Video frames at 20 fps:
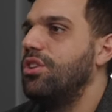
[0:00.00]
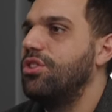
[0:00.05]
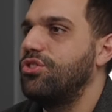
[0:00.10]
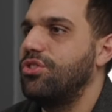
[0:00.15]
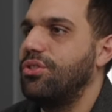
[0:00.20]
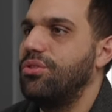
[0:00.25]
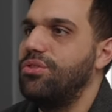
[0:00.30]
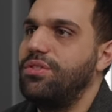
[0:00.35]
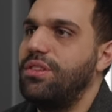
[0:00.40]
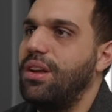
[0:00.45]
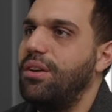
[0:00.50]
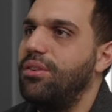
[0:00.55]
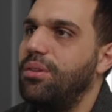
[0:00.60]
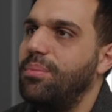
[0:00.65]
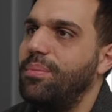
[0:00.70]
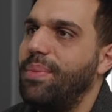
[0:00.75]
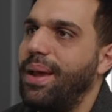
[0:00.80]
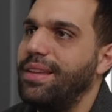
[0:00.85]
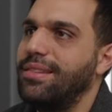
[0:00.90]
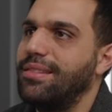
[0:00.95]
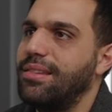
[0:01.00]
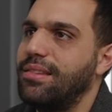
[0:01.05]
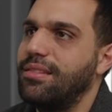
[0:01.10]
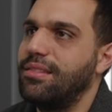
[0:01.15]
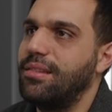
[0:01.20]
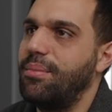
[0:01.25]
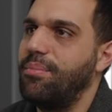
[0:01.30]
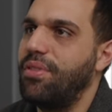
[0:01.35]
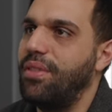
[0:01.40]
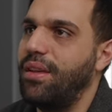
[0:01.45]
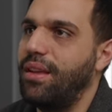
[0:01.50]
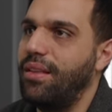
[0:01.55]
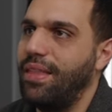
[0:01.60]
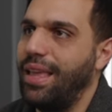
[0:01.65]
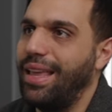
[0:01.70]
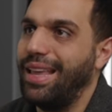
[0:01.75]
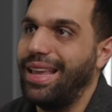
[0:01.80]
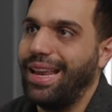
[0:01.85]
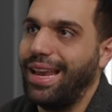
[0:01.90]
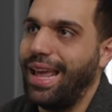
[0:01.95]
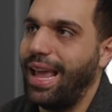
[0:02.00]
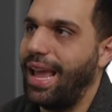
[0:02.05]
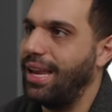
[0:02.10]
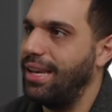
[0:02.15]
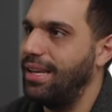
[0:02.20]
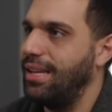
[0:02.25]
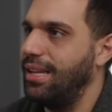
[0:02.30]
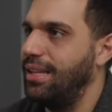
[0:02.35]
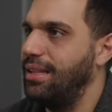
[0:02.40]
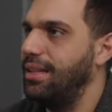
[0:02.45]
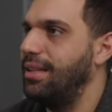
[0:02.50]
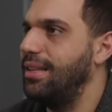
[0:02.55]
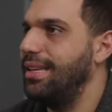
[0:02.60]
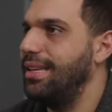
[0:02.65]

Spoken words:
So stereo bass is something they can handle